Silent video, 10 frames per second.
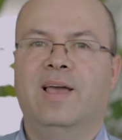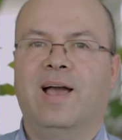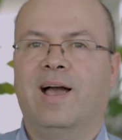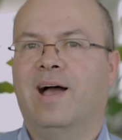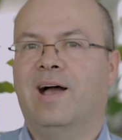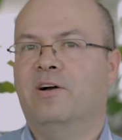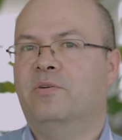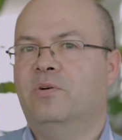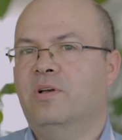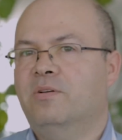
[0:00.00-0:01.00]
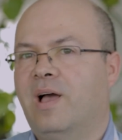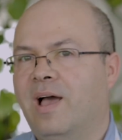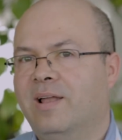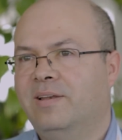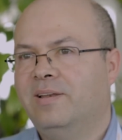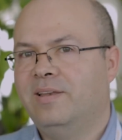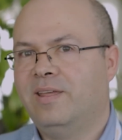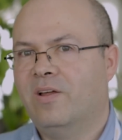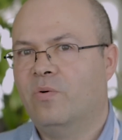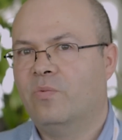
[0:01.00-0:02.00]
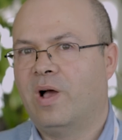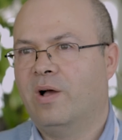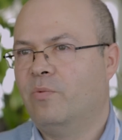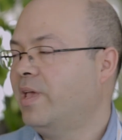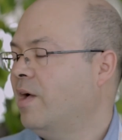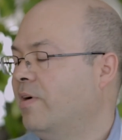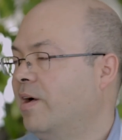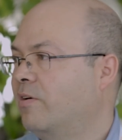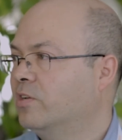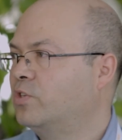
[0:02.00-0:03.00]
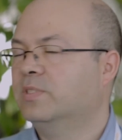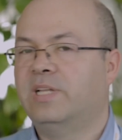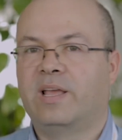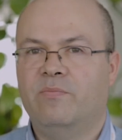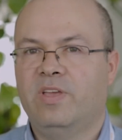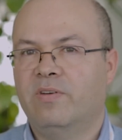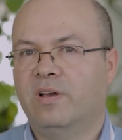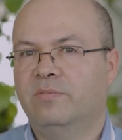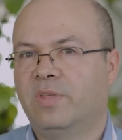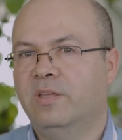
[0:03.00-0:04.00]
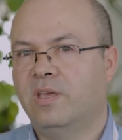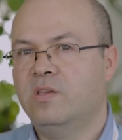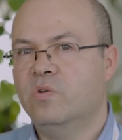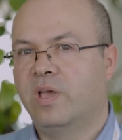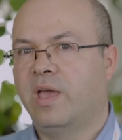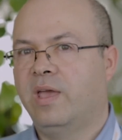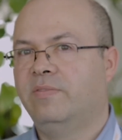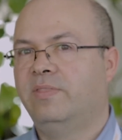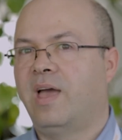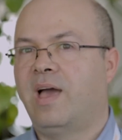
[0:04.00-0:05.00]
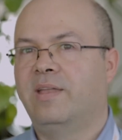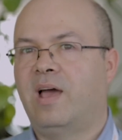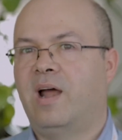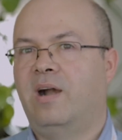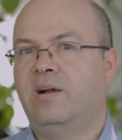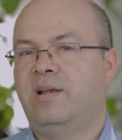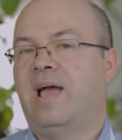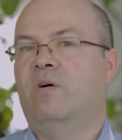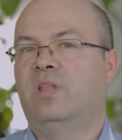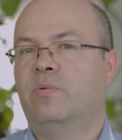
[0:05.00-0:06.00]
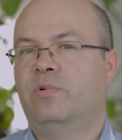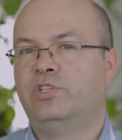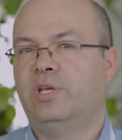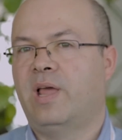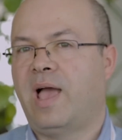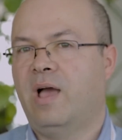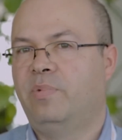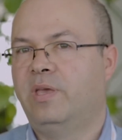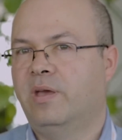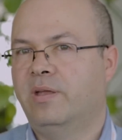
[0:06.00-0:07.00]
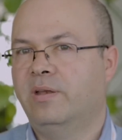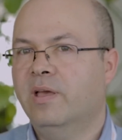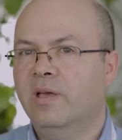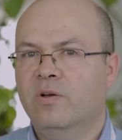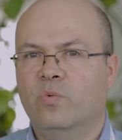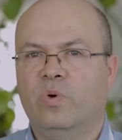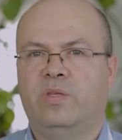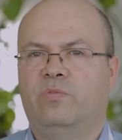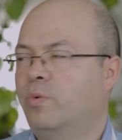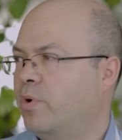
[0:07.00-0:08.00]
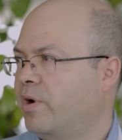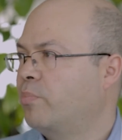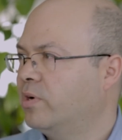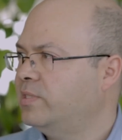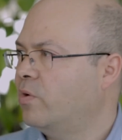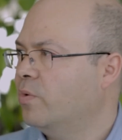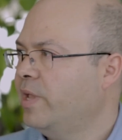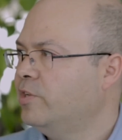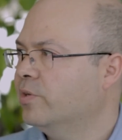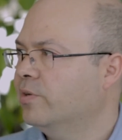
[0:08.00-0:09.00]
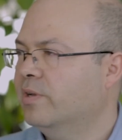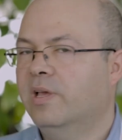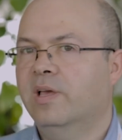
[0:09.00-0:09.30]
And we have customers like Aviva in the UK that are now leveraging Appian with robotic process automation.